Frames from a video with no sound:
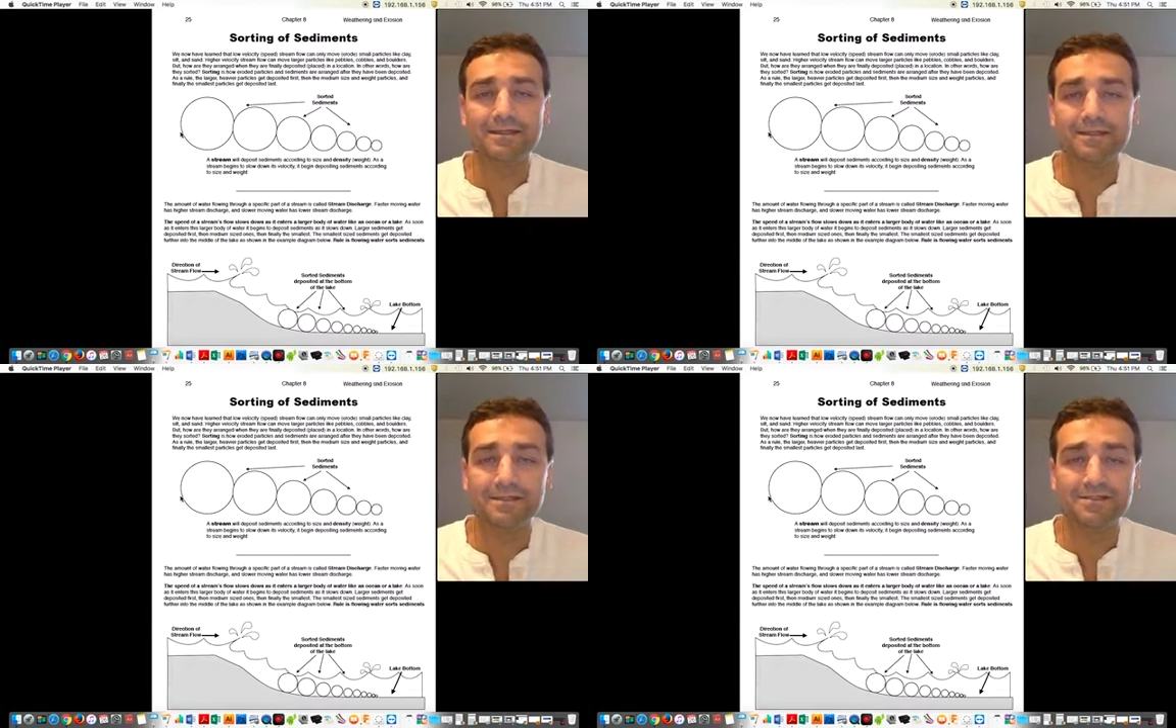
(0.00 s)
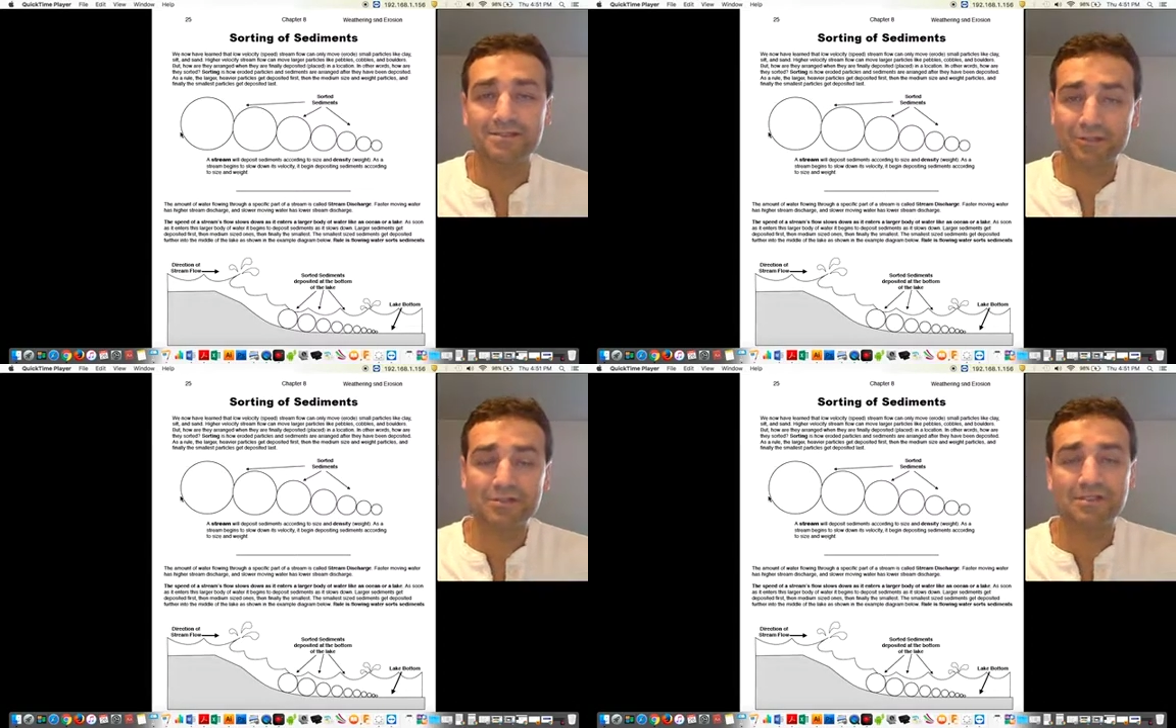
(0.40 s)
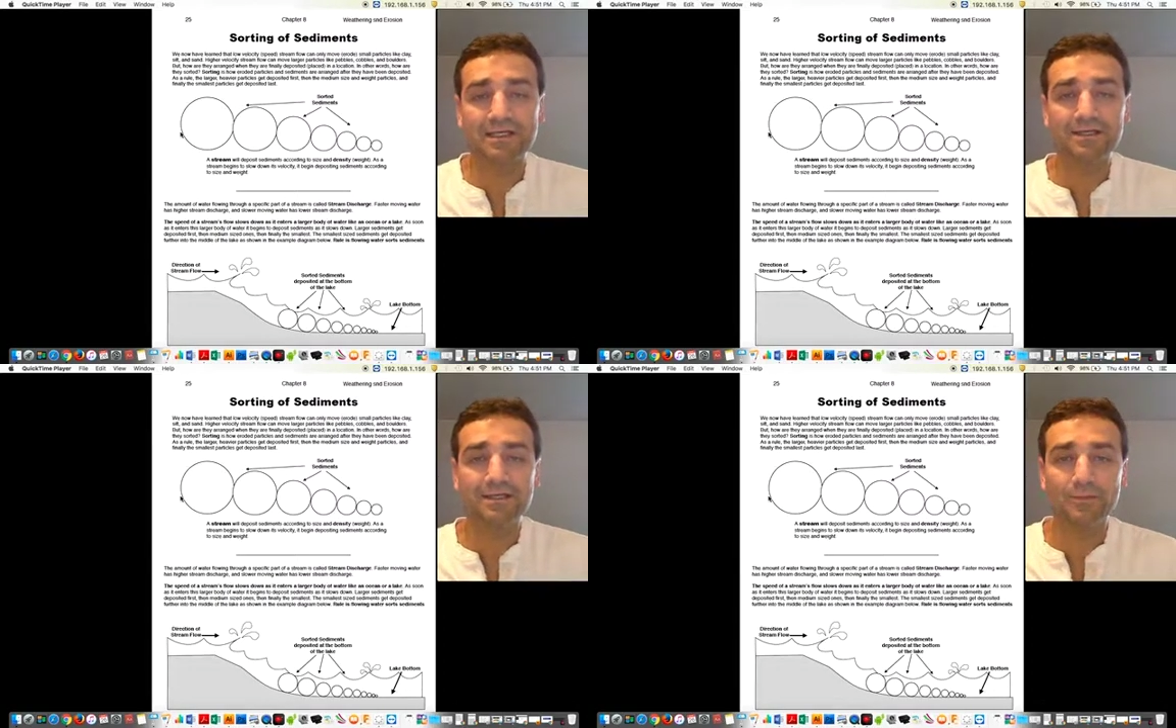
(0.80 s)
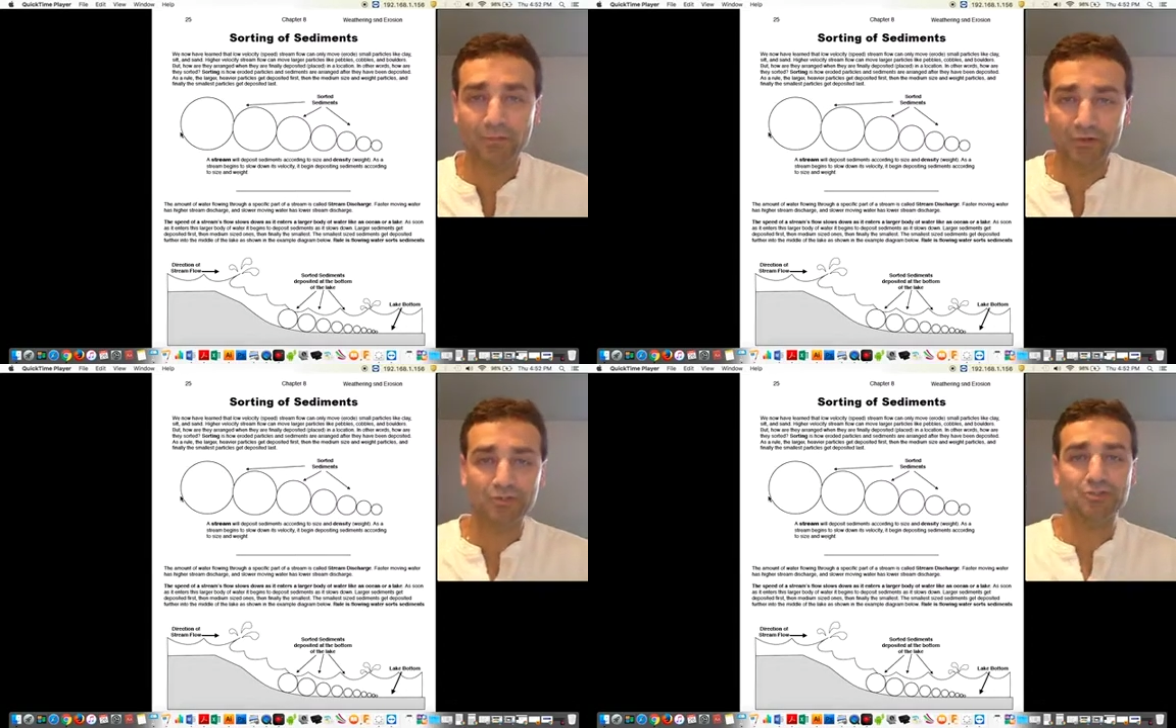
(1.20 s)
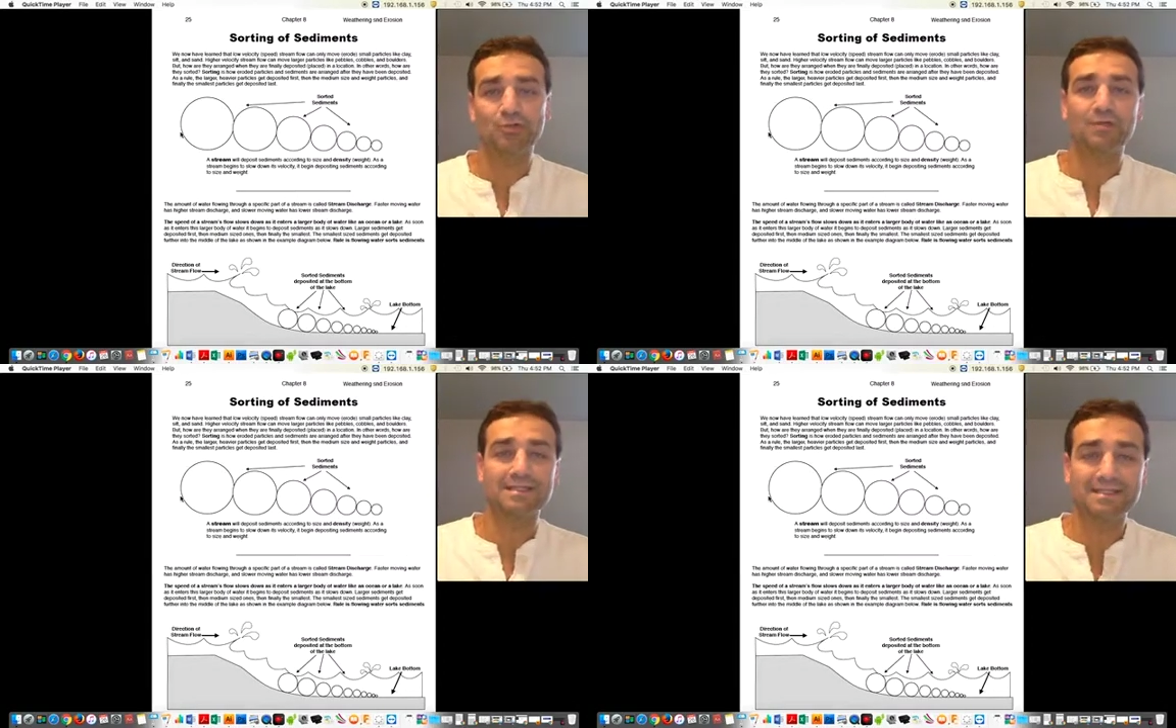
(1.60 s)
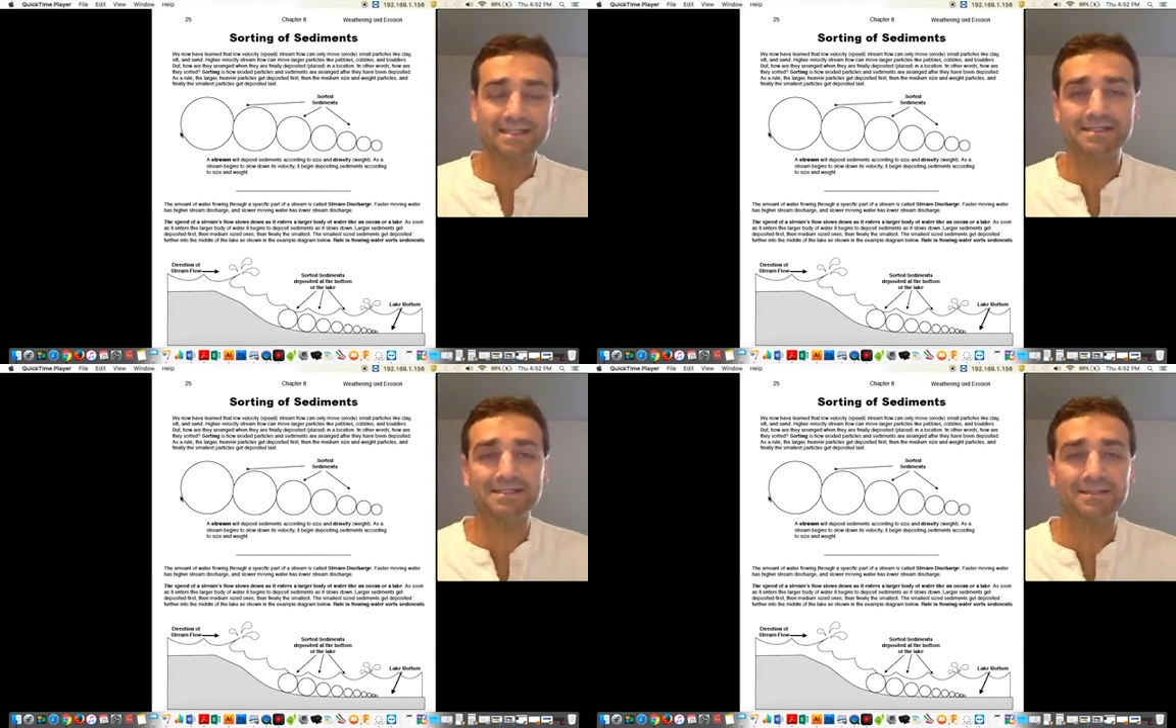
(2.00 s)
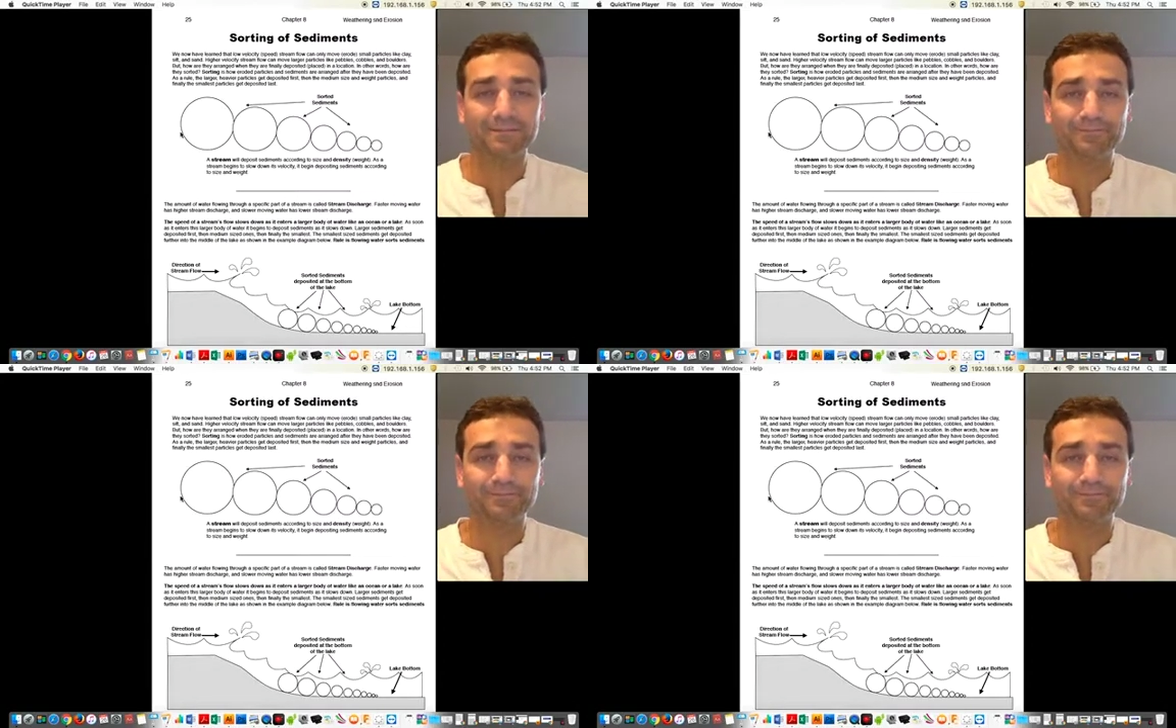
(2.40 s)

is Thursday, March 26th,